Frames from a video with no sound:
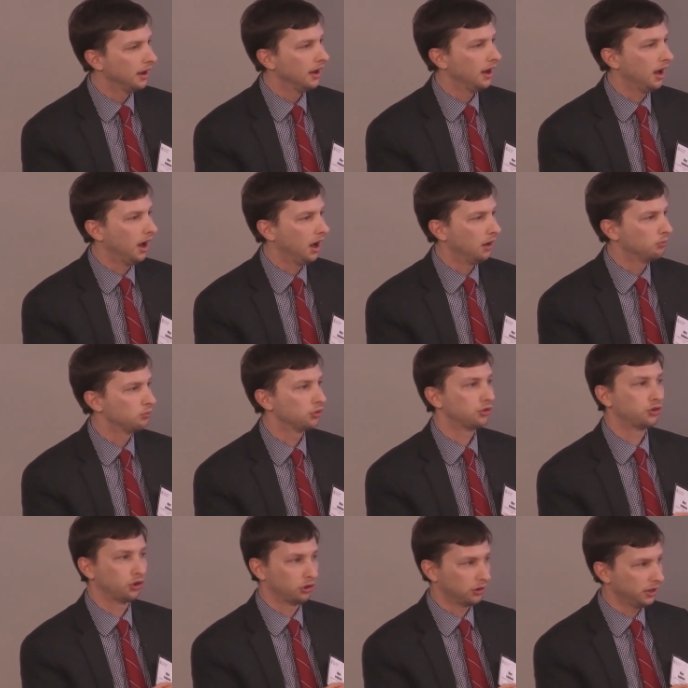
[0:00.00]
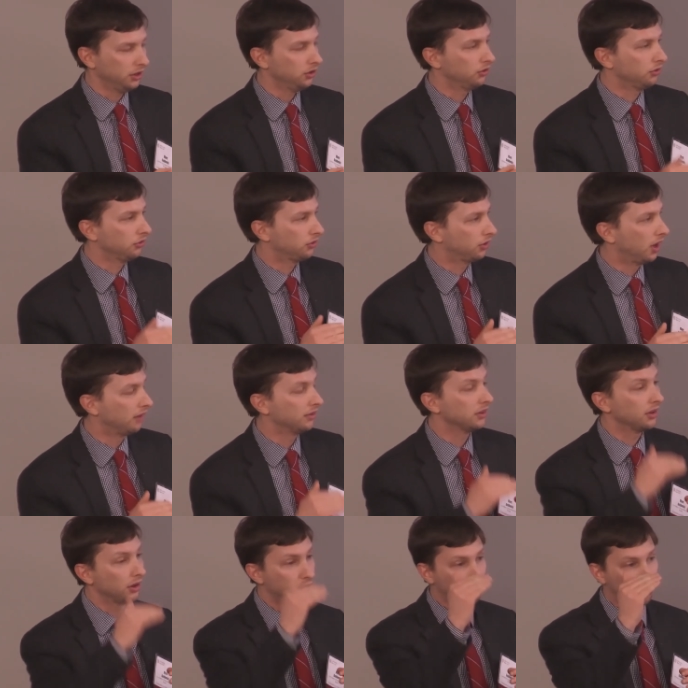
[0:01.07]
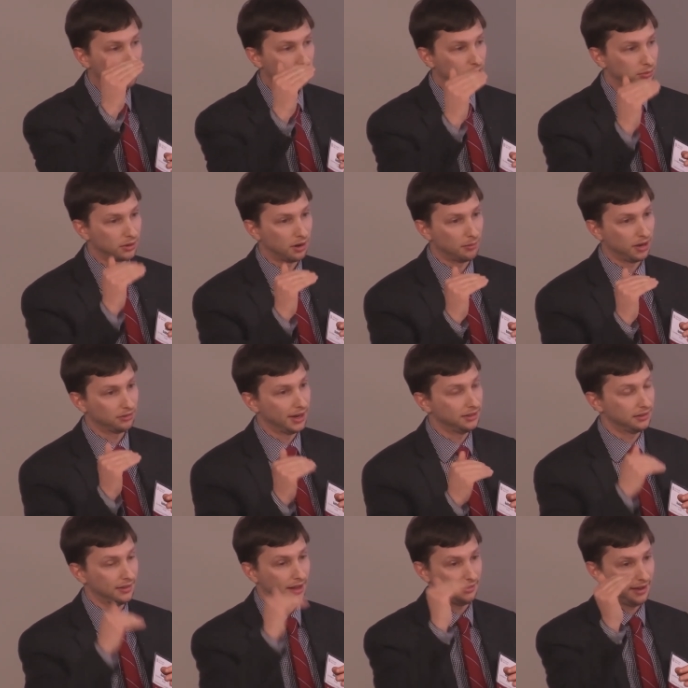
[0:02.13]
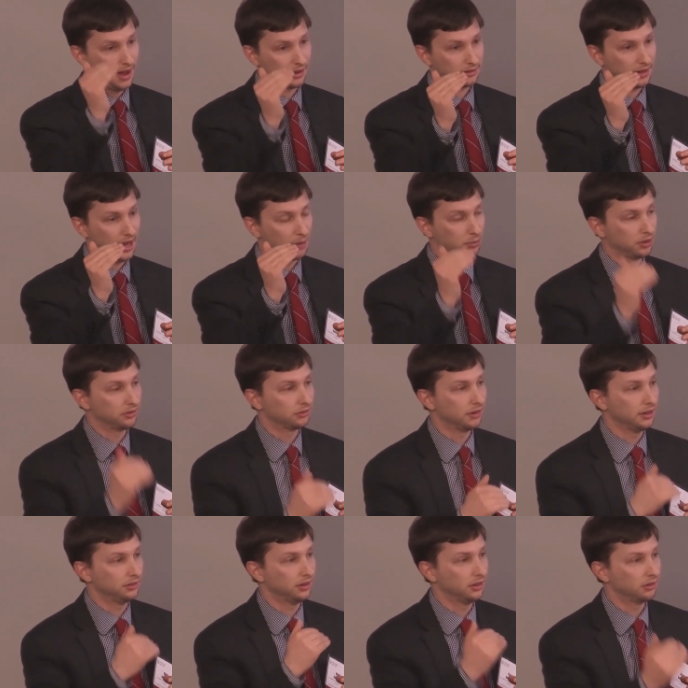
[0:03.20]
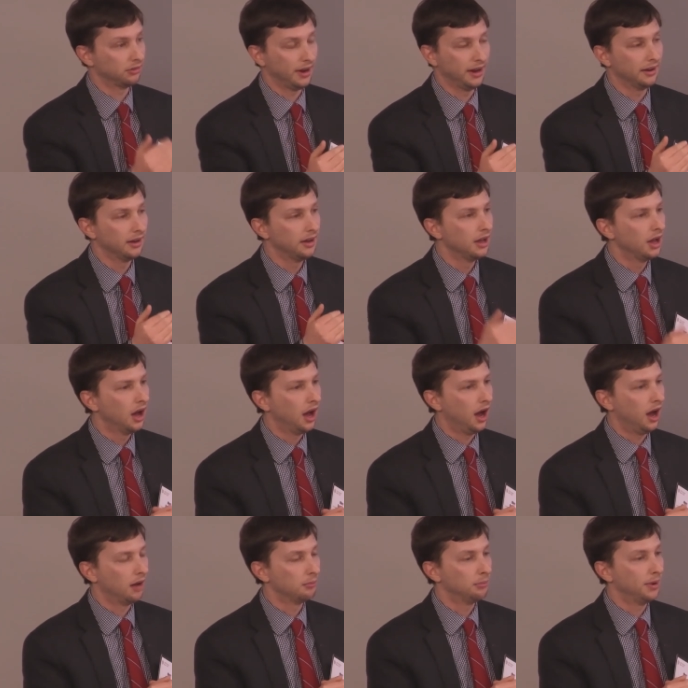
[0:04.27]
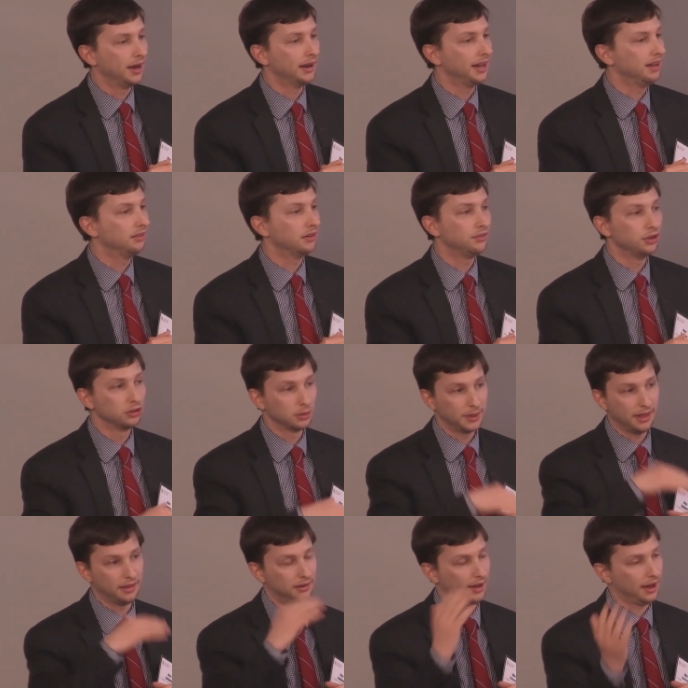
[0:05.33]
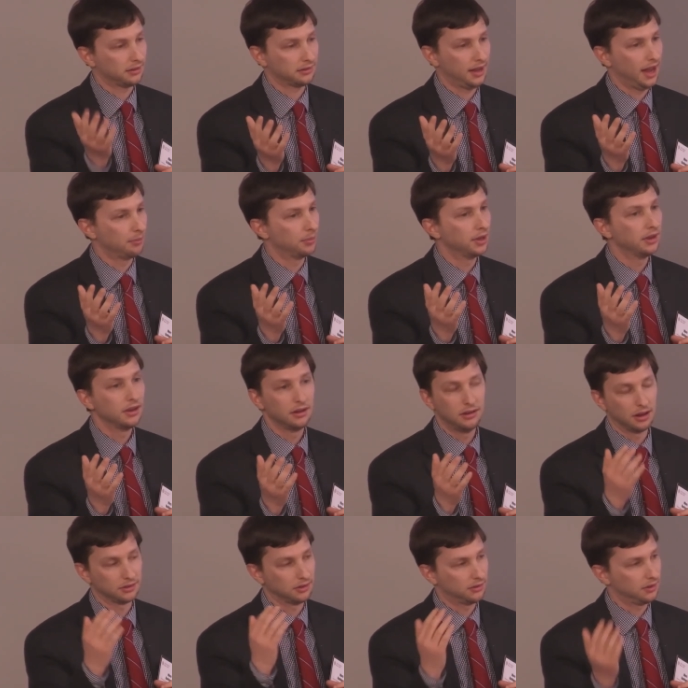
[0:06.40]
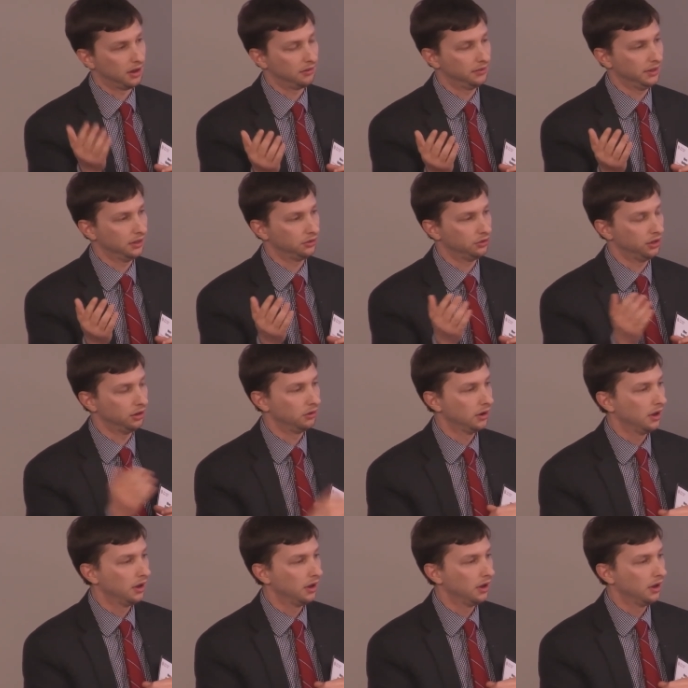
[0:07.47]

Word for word: um, certainly you can solve a, a, portion of the problem by raising that tax cap or even raising the rate. Um, but even if you eliminate the tax cap, doesn't solve the issue,